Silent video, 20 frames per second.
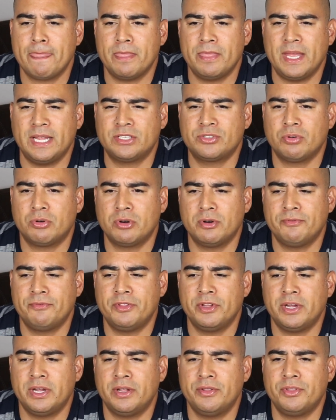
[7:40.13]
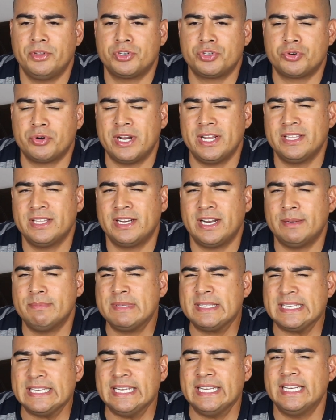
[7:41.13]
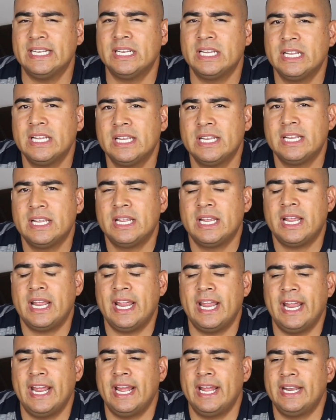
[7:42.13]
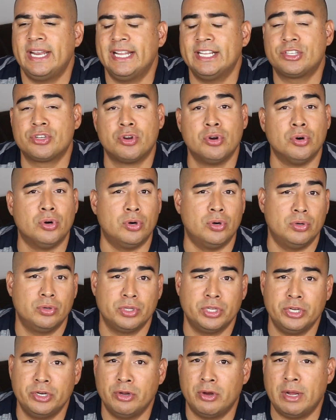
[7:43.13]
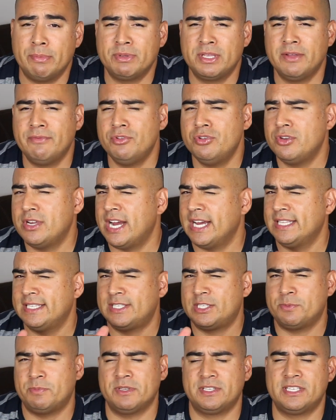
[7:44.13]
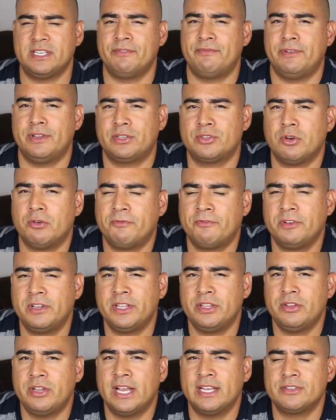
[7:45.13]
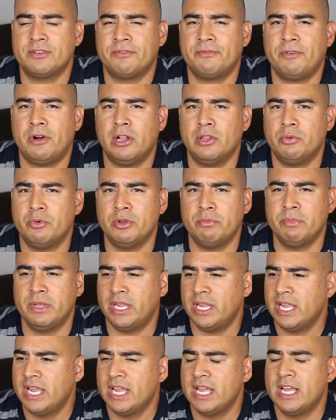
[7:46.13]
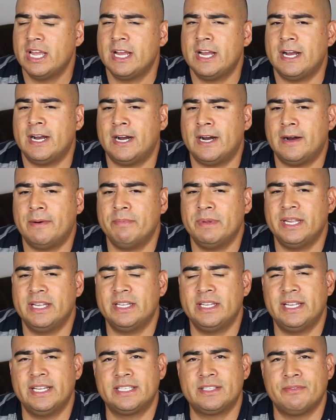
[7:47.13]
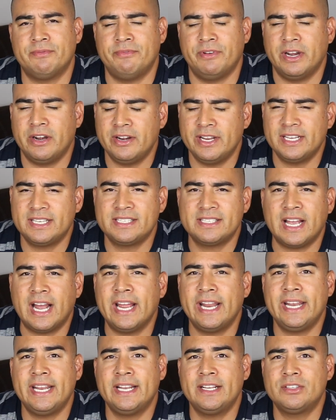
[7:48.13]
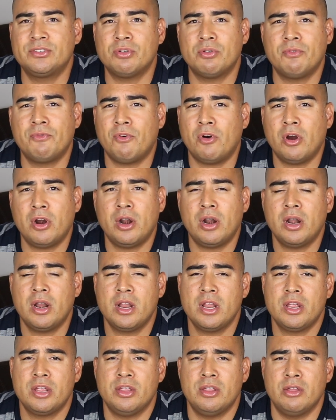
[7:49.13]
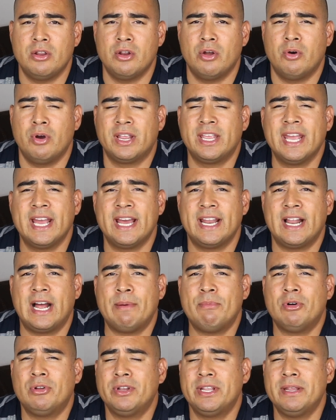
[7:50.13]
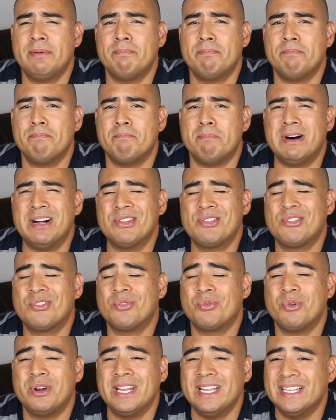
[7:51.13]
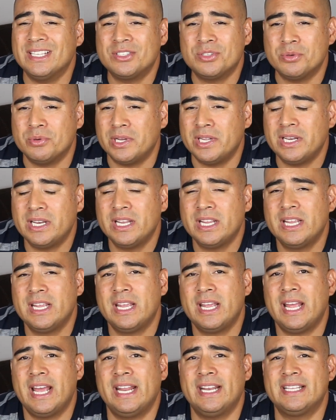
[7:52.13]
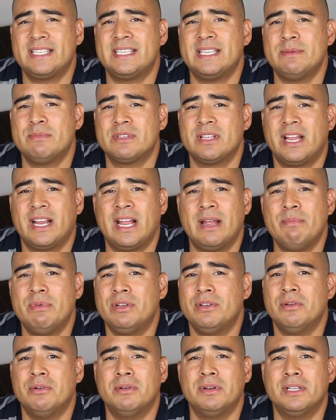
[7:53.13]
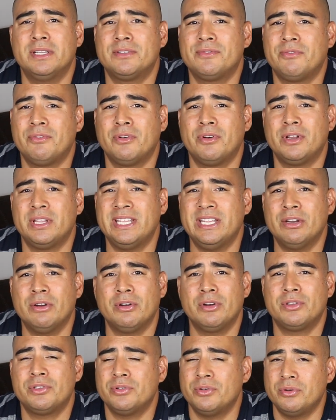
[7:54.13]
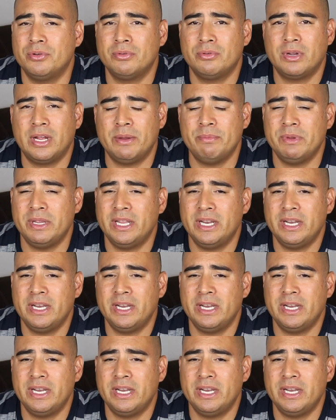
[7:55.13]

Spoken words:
that's sort of the trend that I'm seeing, and it's cool. You know, I'm giving you guys specifics. Hopefully you guys are following me. It's very exciting so far. You know, again, I'm only month 3 into it, and it seems like I've been doing this for a year or 2. I